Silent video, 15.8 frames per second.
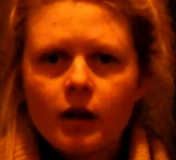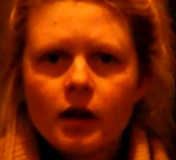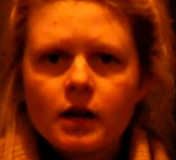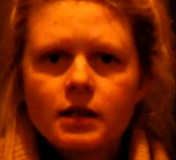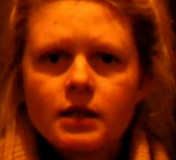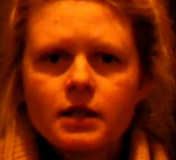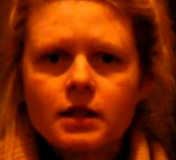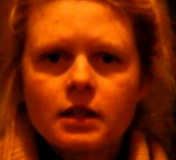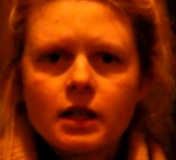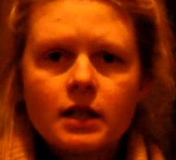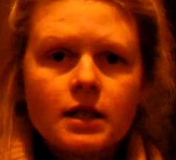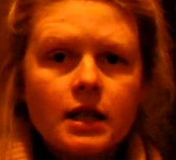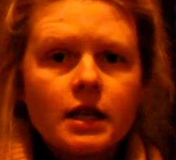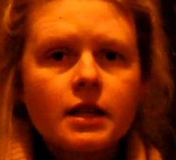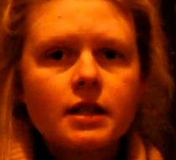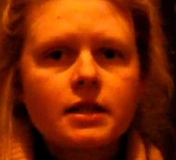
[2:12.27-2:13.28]

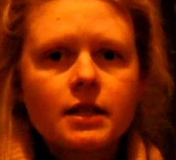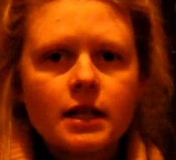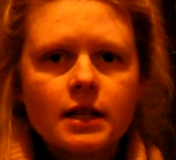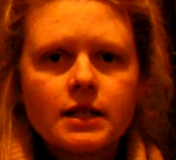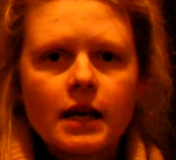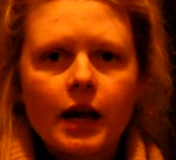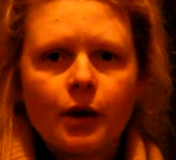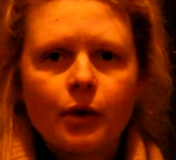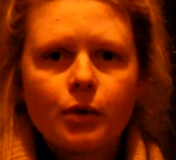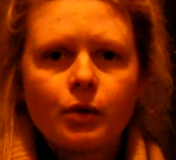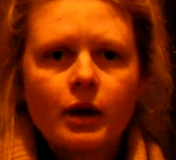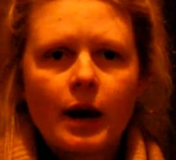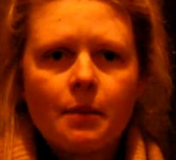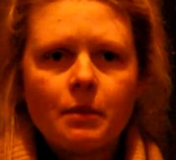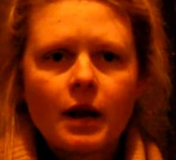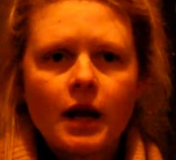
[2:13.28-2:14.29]
Sydney City Tunnel
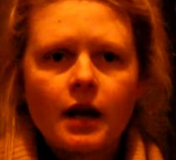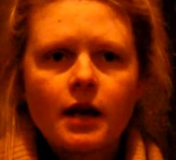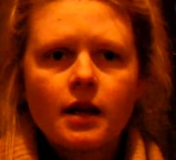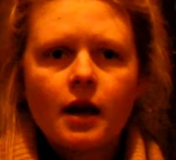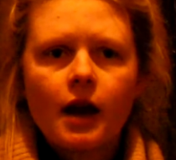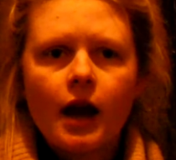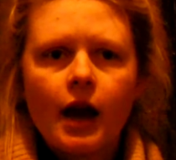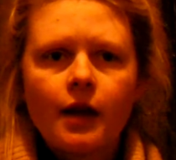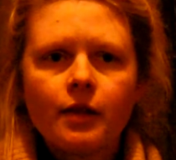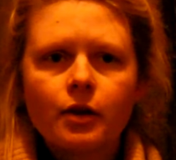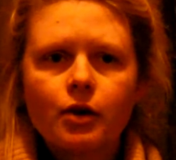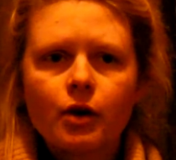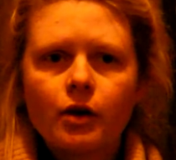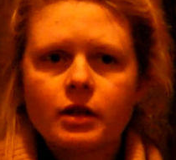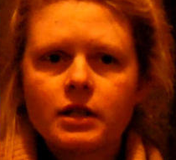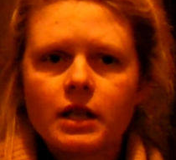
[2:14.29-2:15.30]
Company, and the
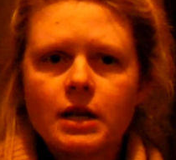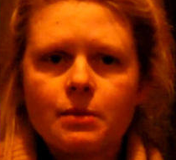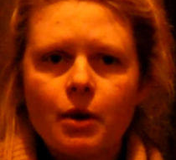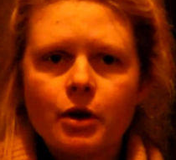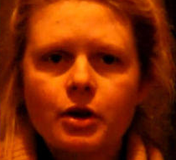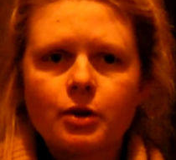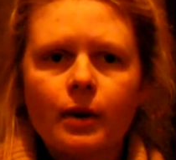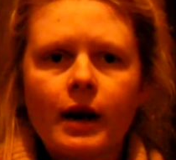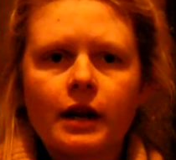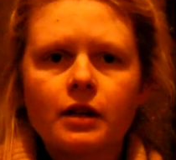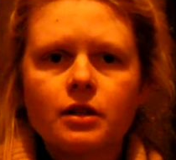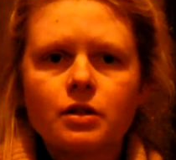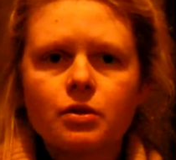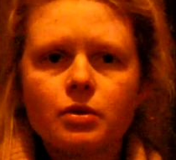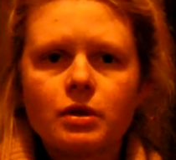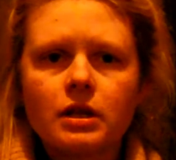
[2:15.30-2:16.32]
Cross City Motorway
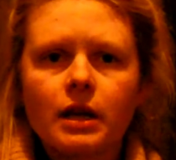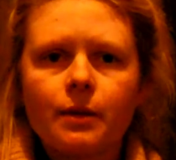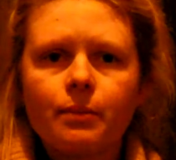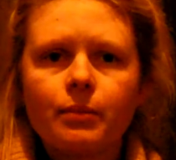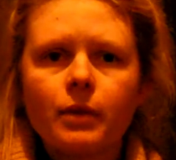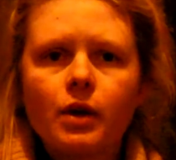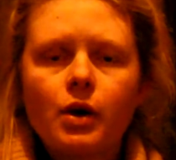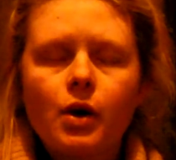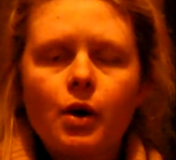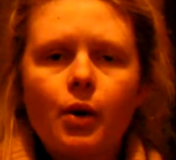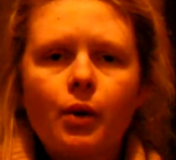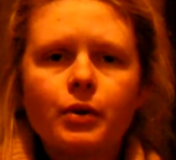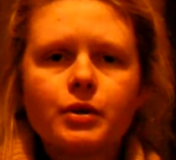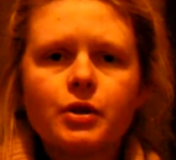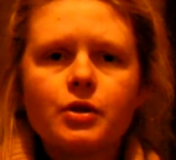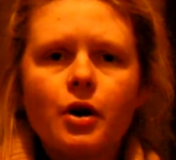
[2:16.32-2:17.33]
Consortium,
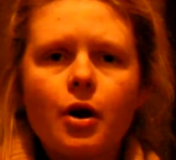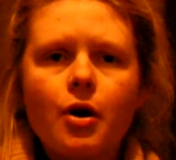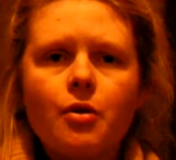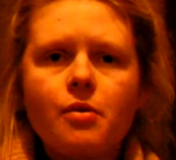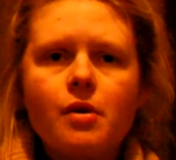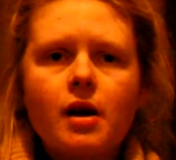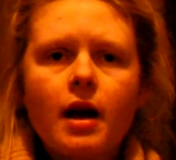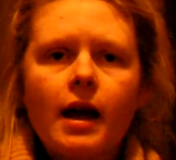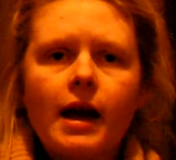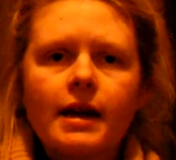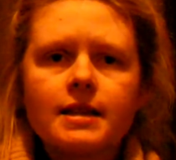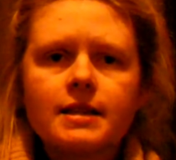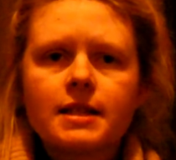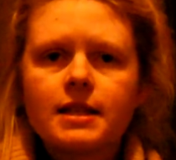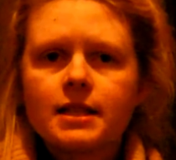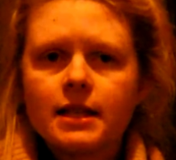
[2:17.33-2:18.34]
also known as
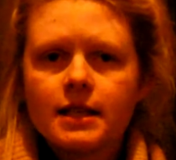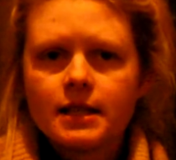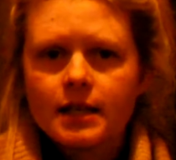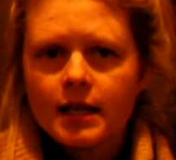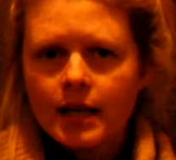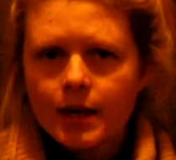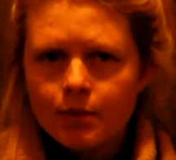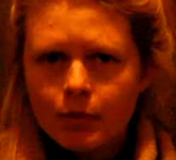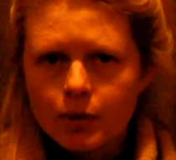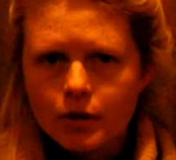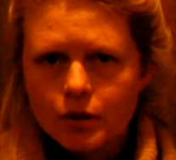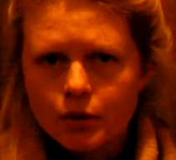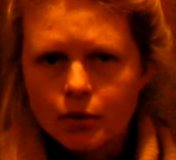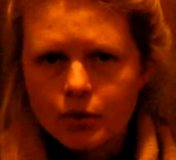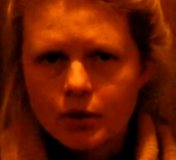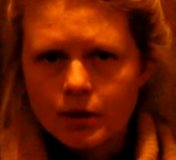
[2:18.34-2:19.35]
the CCM
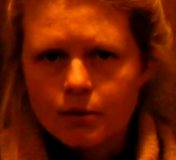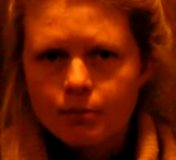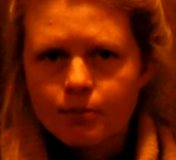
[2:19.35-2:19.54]
Consortium.